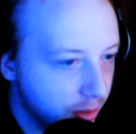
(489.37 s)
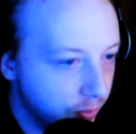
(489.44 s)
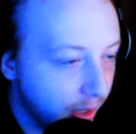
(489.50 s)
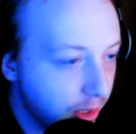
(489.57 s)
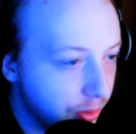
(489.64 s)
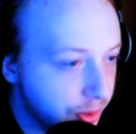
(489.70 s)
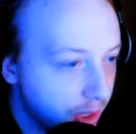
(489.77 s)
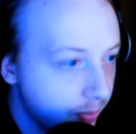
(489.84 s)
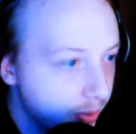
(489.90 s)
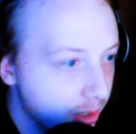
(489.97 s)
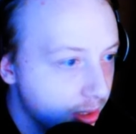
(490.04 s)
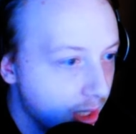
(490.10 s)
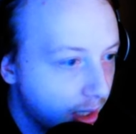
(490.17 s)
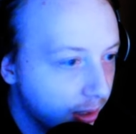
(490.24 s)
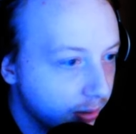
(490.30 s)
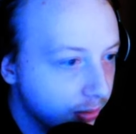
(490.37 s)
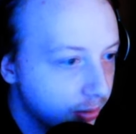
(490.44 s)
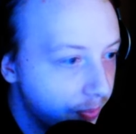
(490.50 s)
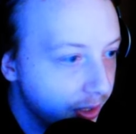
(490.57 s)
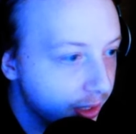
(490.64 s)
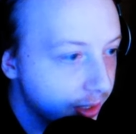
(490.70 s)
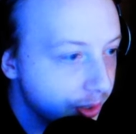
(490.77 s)
The regular zombie got
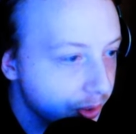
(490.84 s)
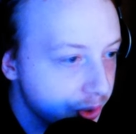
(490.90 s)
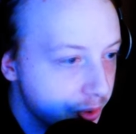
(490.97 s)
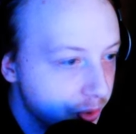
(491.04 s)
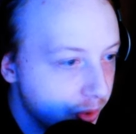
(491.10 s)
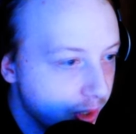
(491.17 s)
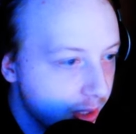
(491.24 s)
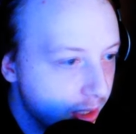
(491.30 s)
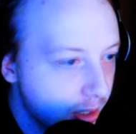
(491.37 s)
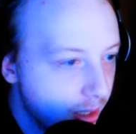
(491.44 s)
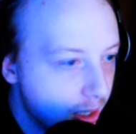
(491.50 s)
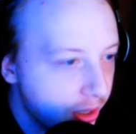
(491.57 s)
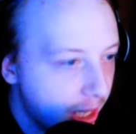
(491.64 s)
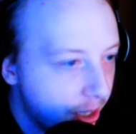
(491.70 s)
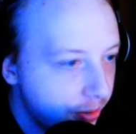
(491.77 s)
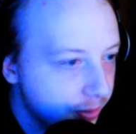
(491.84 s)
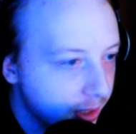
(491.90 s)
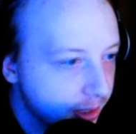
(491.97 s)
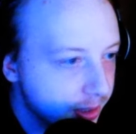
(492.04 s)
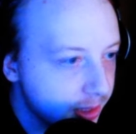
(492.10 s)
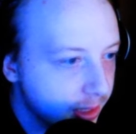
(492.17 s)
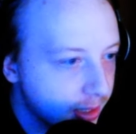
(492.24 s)
completely destroyed. Hellhound
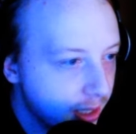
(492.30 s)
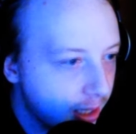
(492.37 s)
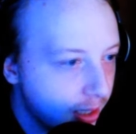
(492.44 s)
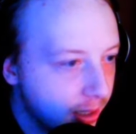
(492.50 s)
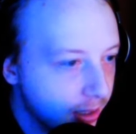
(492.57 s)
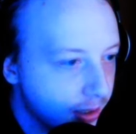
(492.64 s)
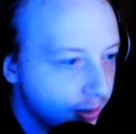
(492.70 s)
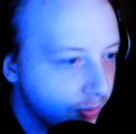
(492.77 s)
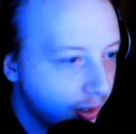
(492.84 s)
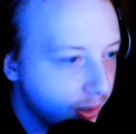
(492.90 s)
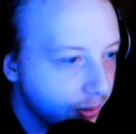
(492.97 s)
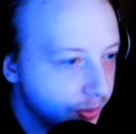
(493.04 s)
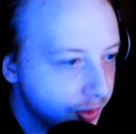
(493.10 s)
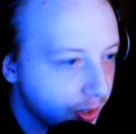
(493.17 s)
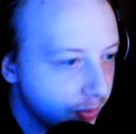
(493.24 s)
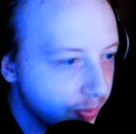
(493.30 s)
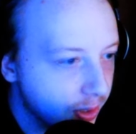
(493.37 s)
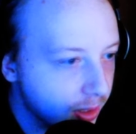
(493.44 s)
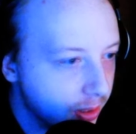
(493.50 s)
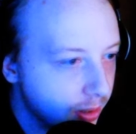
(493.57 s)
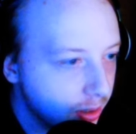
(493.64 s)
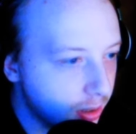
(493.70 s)
instantly died. Regular
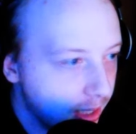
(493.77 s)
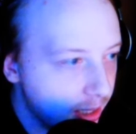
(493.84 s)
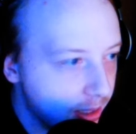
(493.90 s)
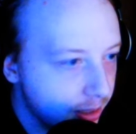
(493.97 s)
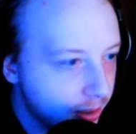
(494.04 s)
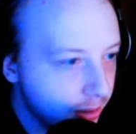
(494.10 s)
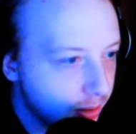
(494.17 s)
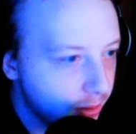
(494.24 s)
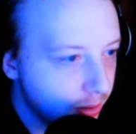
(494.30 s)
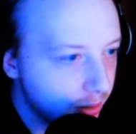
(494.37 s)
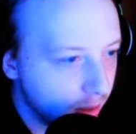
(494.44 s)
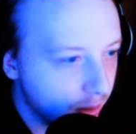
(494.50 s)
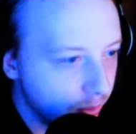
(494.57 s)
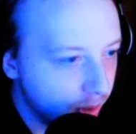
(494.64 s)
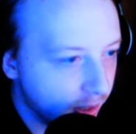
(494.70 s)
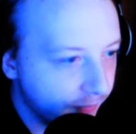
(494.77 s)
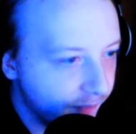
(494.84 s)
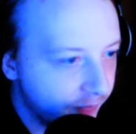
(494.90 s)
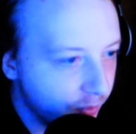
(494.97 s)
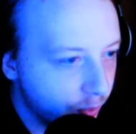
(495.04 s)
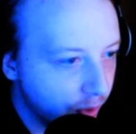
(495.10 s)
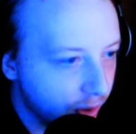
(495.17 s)
zombie dead. And we got
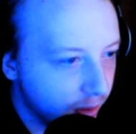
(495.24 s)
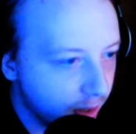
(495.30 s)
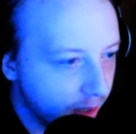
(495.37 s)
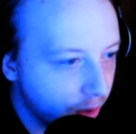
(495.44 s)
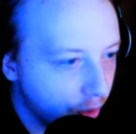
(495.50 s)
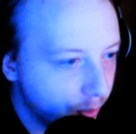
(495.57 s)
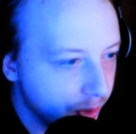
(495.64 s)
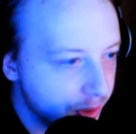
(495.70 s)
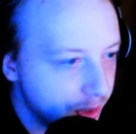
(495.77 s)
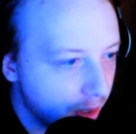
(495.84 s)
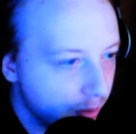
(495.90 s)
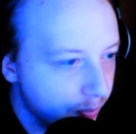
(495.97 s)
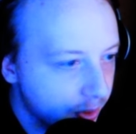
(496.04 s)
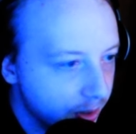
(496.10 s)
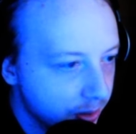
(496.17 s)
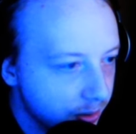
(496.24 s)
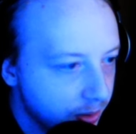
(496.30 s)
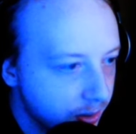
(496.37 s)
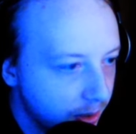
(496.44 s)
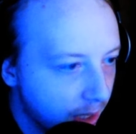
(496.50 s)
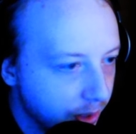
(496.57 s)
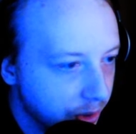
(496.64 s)
a few more light armored
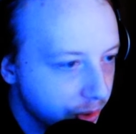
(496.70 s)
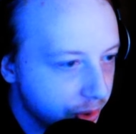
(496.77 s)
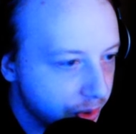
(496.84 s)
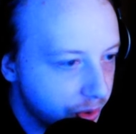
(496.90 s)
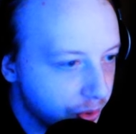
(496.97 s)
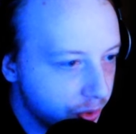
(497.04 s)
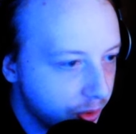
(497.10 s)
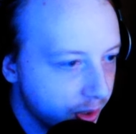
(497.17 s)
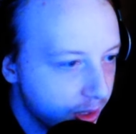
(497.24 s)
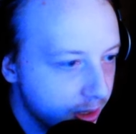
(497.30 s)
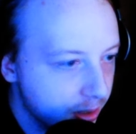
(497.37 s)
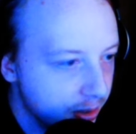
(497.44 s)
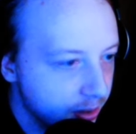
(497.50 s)
zombies got destroyed.